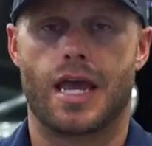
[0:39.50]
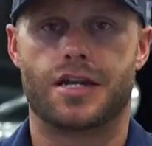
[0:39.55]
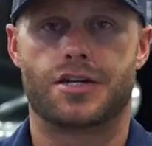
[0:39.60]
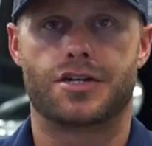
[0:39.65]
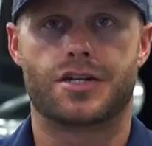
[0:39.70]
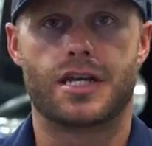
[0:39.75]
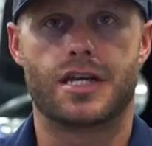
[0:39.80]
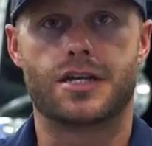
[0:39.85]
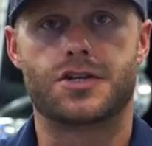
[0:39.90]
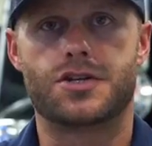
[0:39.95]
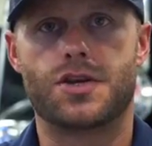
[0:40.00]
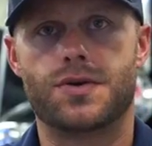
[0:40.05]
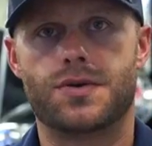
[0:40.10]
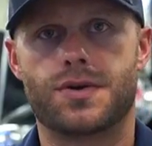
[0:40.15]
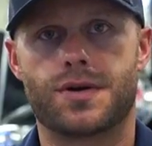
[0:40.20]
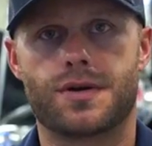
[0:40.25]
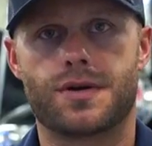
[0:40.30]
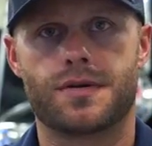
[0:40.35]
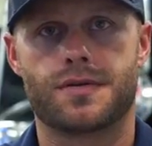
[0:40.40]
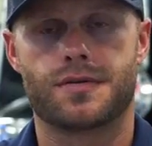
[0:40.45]
HD
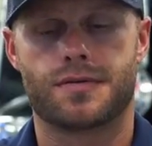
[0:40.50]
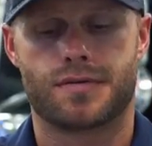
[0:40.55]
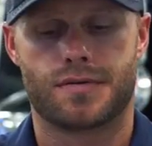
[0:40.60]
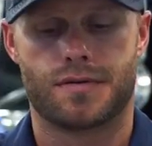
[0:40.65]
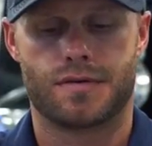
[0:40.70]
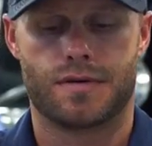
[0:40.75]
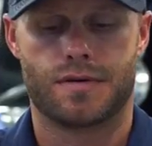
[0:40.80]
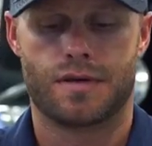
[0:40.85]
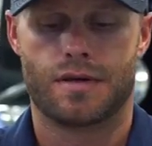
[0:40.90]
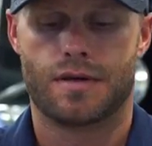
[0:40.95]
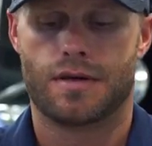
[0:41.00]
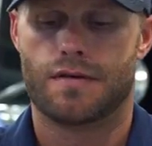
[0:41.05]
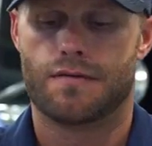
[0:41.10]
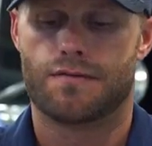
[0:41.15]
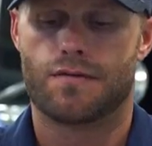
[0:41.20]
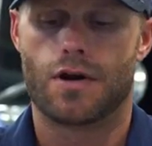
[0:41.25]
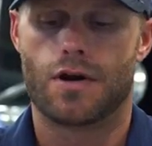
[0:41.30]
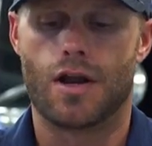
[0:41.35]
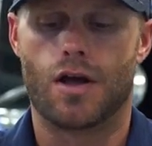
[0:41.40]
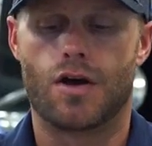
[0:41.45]
tuner.
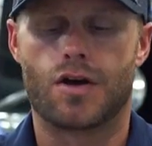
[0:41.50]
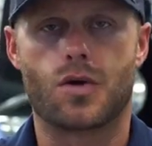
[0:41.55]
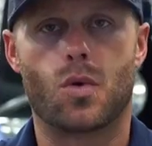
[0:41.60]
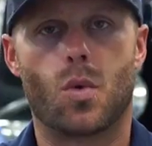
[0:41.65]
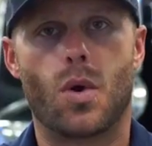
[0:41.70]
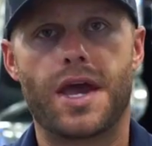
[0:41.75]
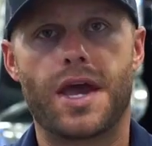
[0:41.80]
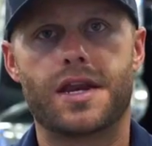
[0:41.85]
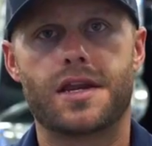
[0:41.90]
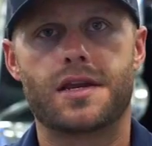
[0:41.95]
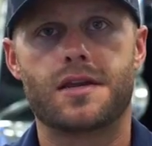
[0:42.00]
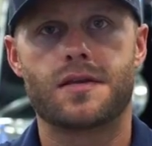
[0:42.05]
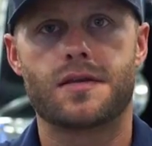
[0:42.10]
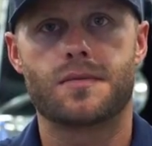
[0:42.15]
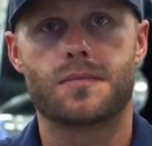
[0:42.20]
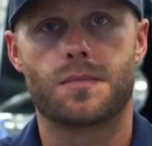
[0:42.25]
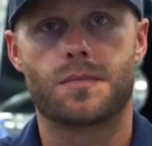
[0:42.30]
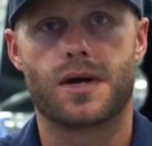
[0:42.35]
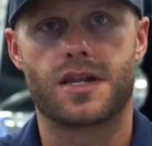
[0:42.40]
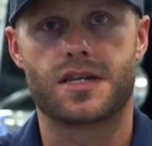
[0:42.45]
Very long awaited,
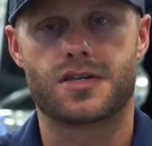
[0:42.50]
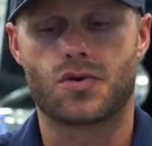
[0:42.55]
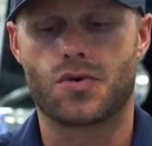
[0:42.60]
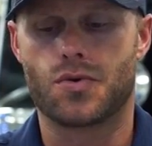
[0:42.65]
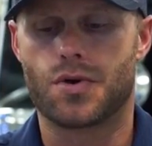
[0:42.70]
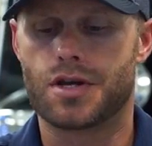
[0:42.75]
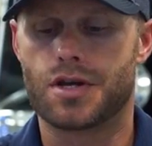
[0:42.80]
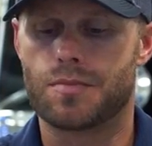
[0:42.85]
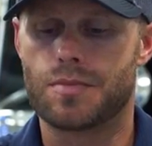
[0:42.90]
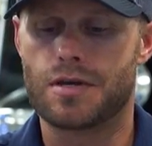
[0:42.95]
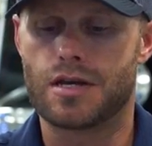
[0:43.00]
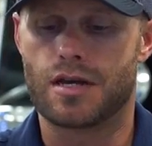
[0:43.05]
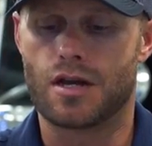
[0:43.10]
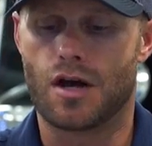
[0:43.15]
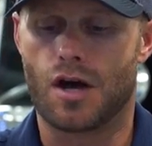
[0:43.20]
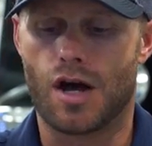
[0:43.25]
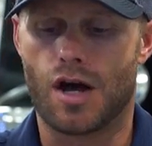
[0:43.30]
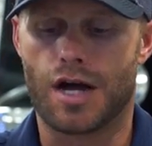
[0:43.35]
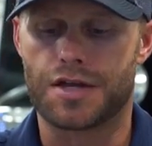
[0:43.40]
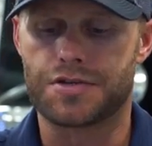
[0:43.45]
but it's going to be an
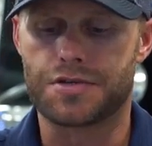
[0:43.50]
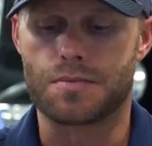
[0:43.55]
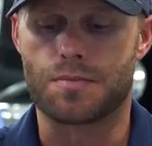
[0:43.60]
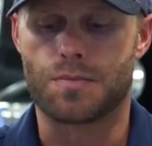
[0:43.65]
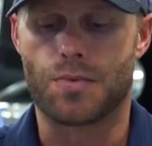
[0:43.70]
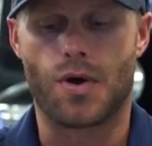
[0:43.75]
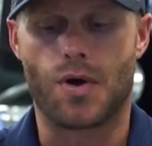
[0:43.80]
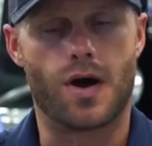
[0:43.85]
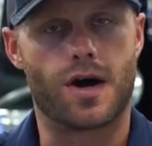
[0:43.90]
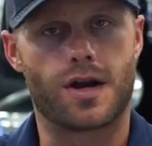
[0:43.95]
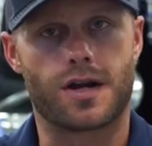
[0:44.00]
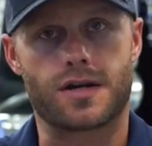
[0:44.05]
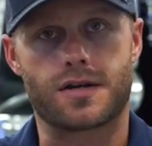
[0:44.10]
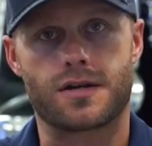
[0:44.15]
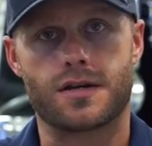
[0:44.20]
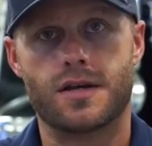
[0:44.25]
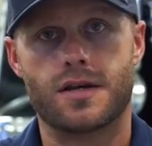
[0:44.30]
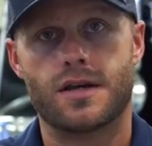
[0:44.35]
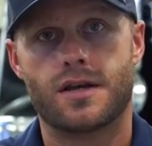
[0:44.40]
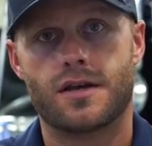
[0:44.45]
awesome product.